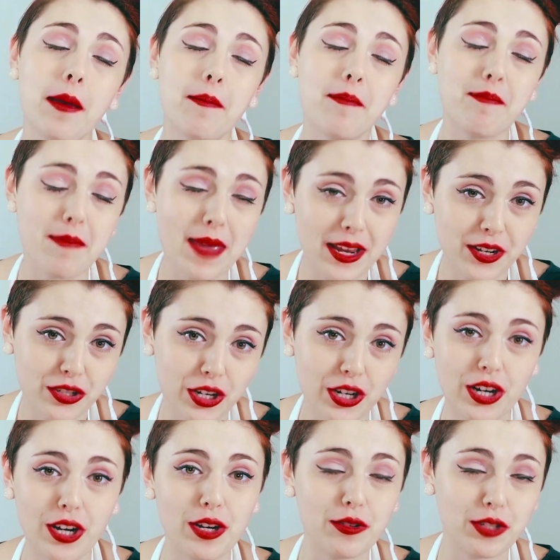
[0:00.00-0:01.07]
make
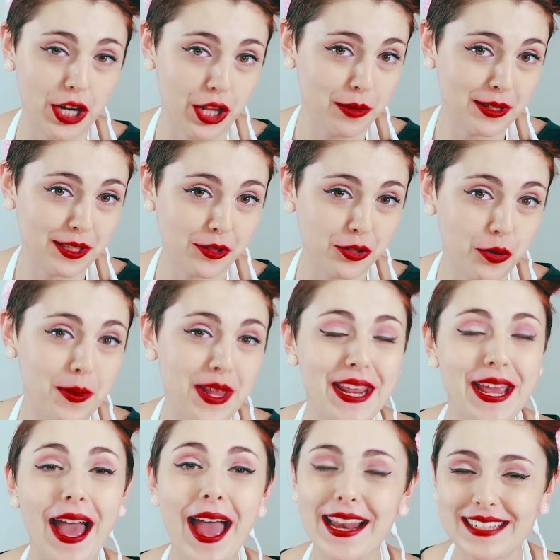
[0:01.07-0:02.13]
sure you share them on social
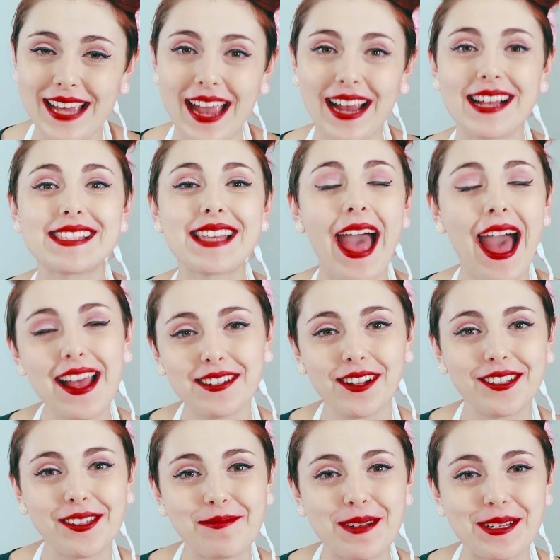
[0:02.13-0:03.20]
media and tag us at
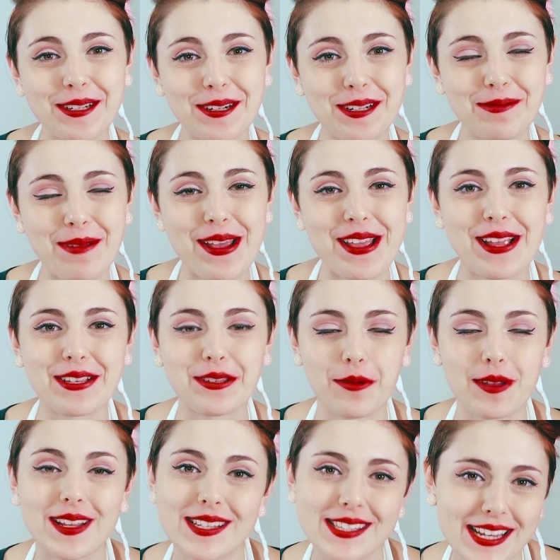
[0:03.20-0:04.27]
Dolled Up Desserts Baking so we
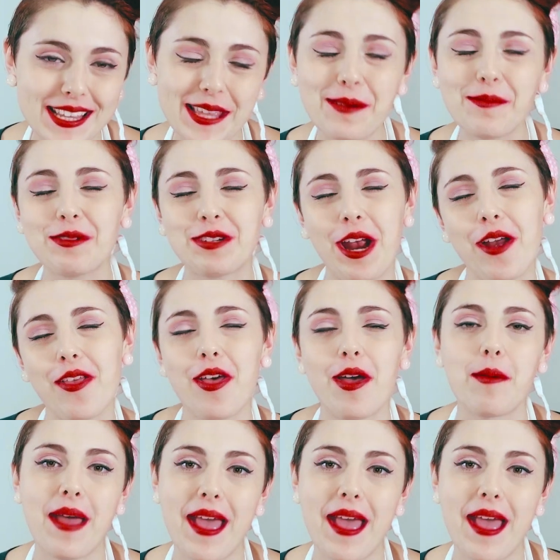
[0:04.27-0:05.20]
can see them, share them,